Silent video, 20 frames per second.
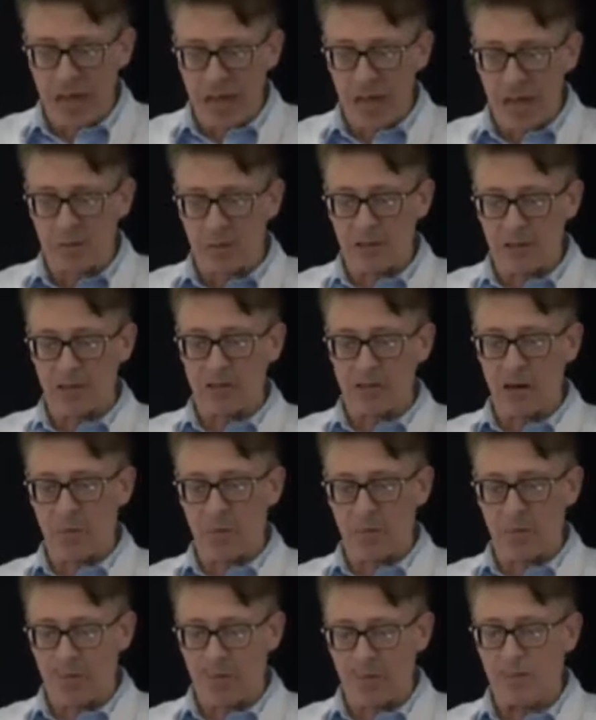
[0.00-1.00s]
be able to
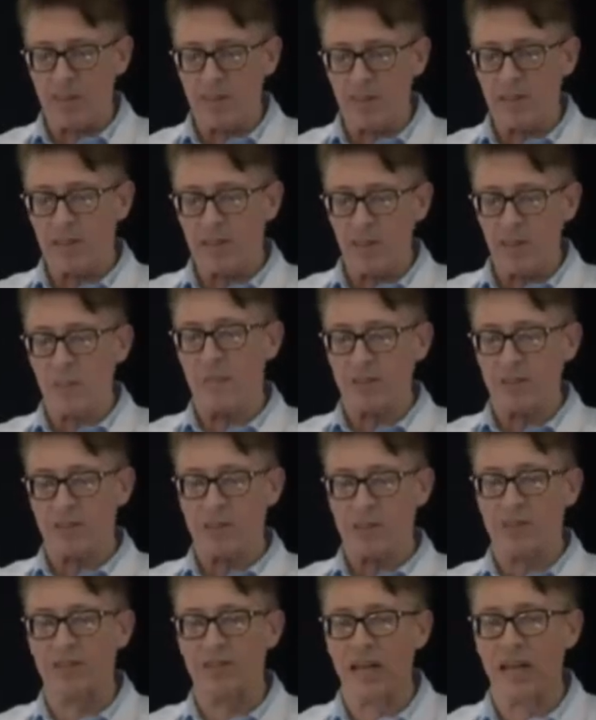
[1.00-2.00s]
start building their
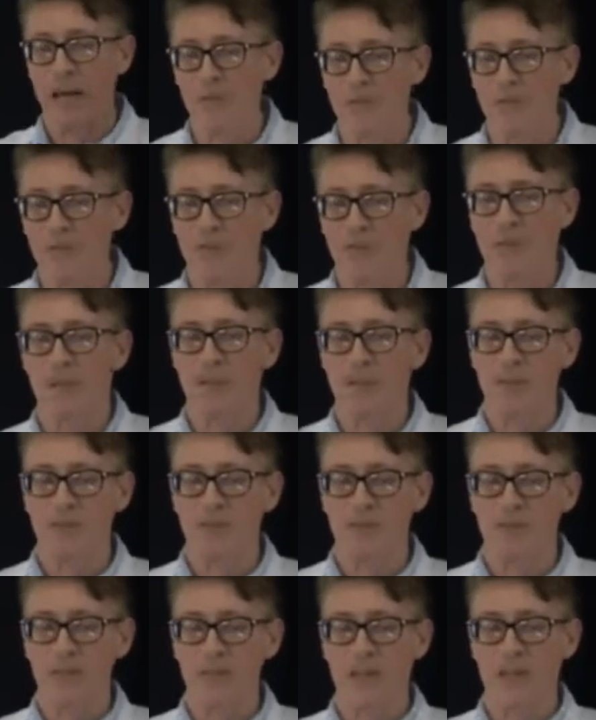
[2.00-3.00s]
business and building
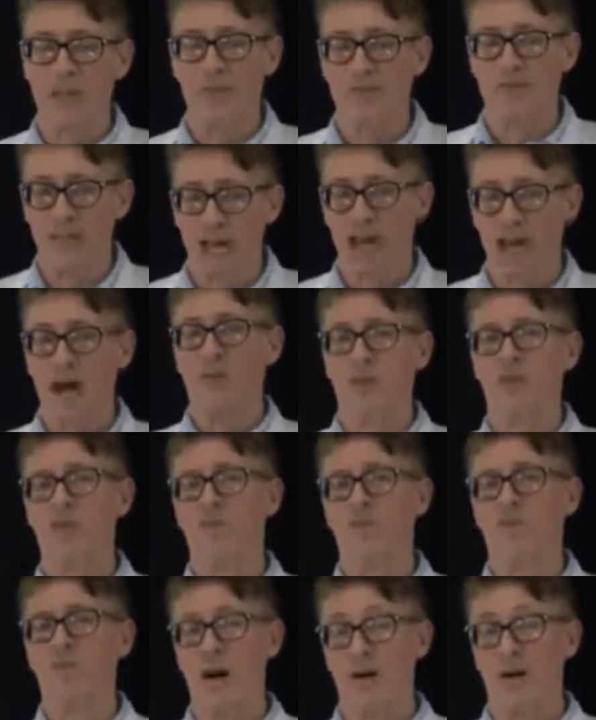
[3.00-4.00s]
themselves out
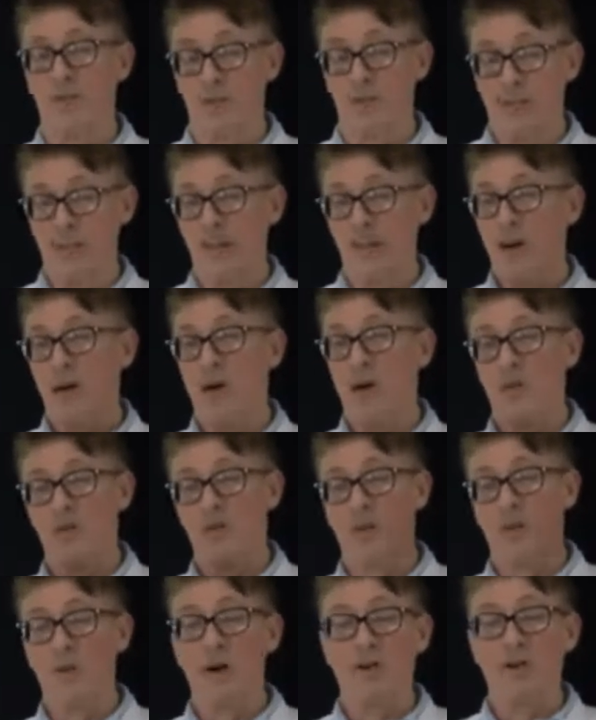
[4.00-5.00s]
of poverty
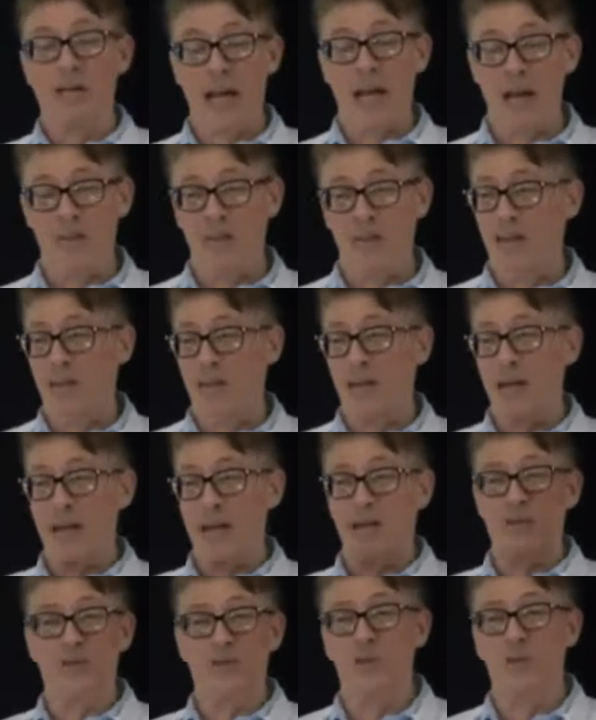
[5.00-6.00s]
throughout Africa
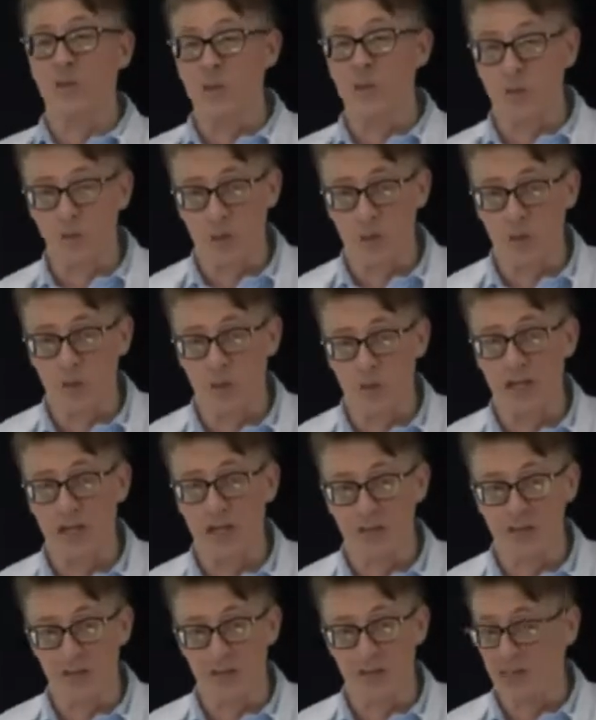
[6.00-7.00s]
and third world
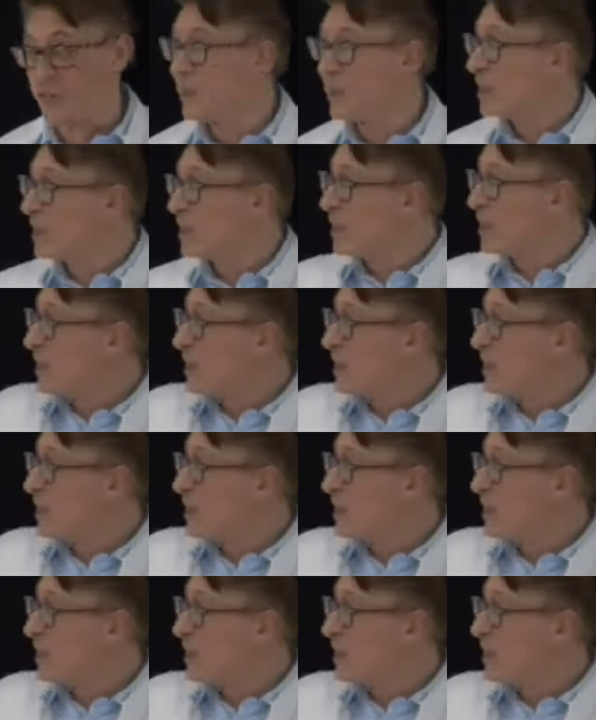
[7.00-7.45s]
countries.